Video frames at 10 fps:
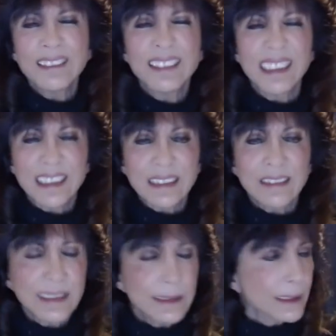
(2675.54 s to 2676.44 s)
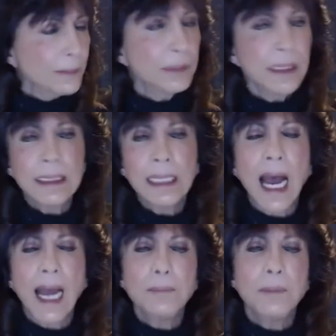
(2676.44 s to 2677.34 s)
dislike somebody,
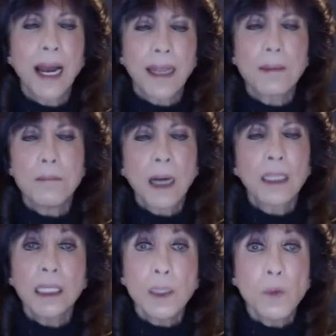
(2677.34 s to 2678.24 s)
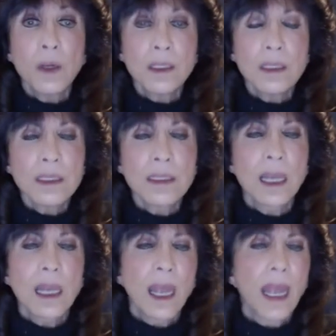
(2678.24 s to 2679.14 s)
I buy the monkey ones,
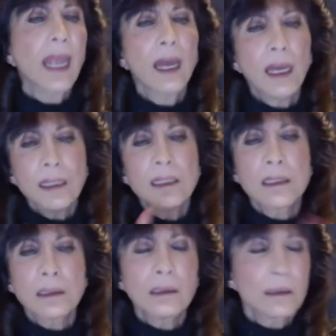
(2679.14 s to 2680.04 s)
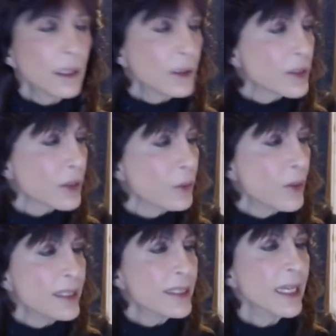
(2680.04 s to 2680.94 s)
and those are the
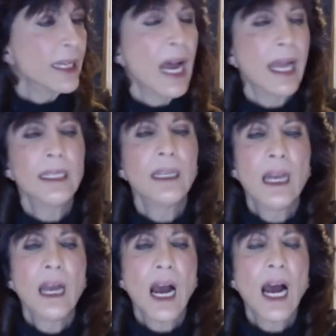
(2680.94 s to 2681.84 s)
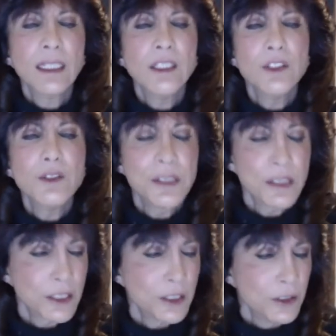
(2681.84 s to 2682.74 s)
ones that I
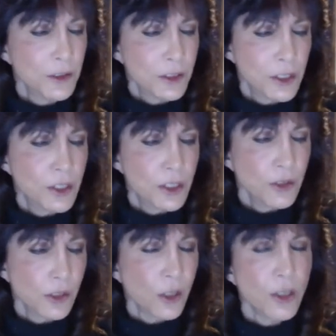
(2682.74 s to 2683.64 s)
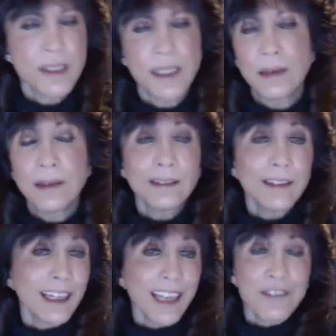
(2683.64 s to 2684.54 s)
use to do the cursing.
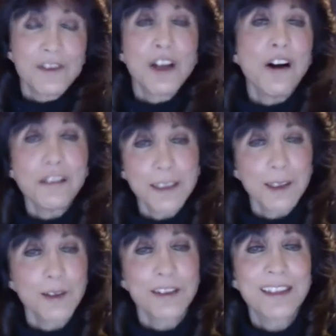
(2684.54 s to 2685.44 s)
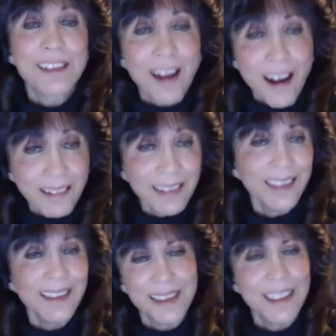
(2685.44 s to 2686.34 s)
They have dolls that are
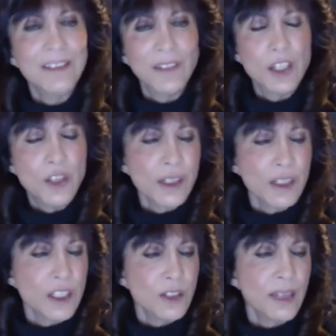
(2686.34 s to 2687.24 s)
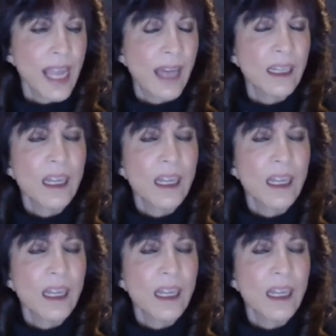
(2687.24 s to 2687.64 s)
donkeys even. You can do that.